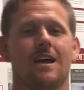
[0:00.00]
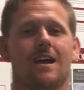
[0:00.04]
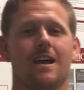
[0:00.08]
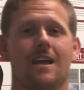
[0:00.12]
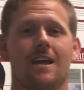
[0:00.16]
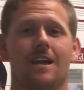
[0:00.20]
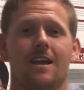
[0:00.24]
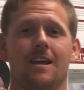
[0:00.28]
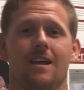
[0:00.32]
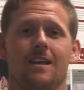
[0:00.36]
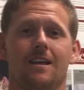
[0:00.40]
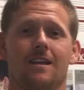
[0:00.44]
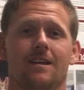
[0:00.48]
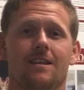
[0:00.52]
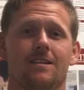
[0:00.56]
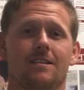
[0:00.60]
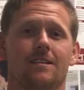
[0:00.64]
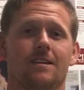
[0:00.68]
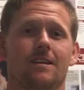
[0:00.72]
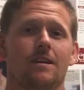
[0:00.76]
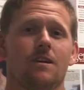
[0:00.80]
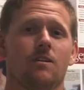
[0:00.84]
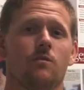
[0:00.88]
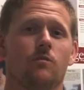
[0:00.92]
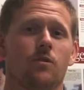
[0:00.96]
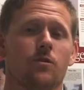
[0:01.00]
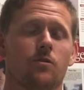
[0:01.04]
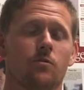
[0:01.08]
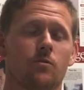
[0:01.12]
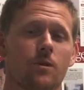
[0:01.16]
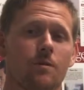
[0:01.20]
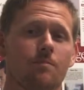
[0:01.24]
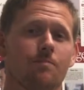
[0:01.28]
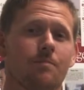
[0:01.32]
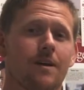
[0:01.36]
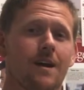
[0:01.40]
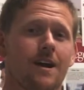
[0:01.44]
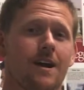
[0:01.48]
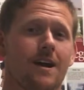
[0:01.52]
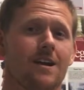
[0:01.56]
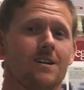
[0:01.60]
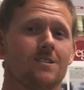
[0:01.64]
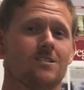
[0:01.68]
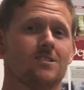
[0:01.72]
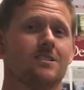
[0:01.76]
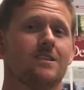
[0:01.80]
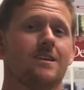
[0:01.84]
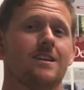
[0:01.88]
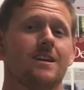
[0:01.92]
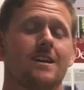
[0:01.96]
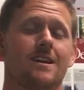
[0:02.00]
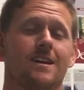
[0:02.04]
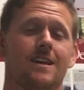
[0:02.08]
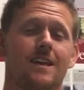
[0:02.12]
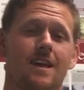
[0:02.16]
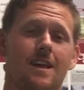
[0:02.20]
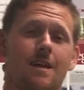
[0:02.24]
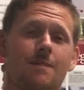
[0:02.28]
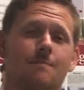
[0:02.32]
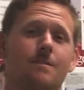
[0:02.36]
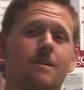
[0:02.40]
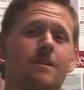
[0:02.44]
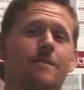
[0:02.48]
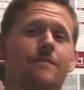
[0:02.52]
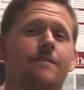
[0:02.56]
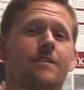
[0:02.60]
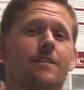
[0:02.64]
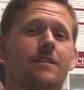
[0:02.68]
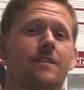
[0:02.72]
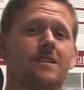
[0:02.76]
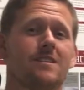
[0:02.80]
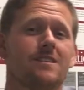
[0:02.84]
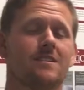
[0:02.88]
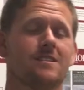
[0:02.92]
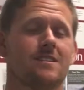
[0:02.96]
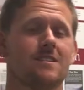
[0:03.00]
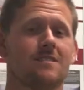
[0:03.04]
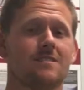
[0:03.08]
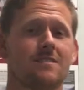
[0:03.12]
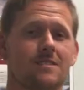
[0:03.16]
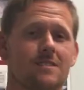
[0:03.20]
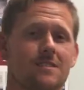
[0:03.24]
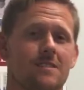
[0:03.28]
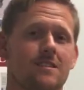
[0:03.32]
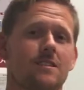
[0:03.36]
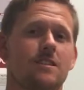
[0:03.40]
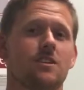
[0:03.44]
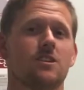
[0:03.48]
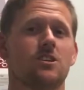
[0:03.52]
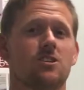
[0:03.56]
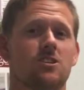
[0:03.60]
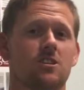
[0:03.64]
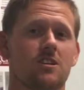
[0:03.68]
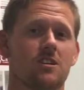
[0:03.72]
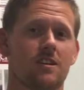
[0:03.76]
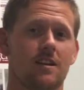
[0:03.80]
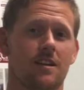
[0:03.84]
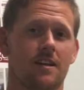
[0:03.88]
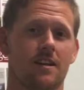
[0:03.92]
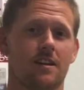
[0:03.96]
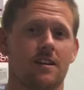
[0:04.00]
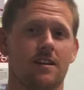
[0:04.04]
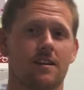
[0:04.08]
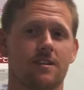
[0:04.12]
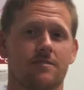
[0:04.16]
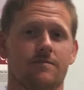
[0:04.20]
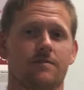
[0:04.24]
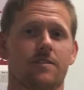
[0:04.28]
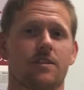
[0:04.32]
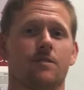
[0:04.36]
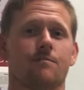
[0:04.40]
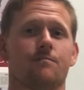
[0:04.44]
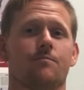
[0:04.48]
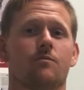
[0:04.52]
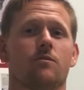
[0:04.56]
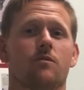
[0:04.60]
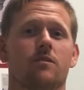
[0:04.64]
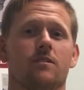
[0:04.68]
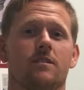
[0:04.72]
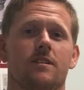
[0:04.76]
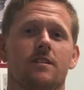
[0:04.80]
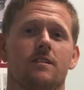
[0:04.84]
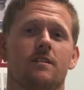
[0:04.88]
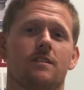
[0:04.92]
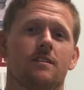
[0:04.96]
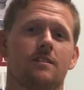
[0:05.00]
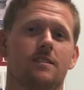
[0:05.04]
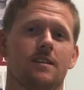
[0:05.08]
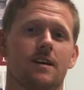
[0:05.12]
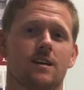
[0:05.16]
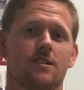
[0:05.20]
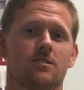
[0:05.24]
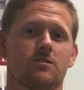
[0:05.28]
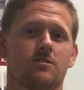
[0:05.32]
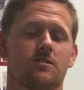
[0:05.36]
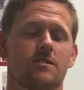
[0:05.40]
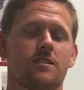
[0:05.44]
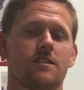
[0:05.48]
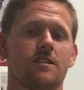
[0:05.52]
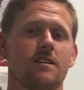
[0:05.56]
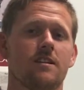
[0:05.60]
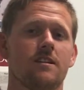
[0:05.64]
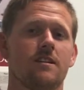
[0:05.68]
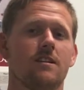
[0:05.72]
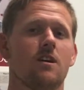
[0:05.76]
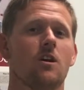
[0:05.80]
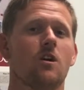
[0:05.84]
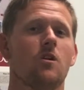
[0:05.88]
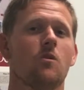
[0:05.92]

And with whiplash, it can be a very serious condition, and it is very important that you get that treated.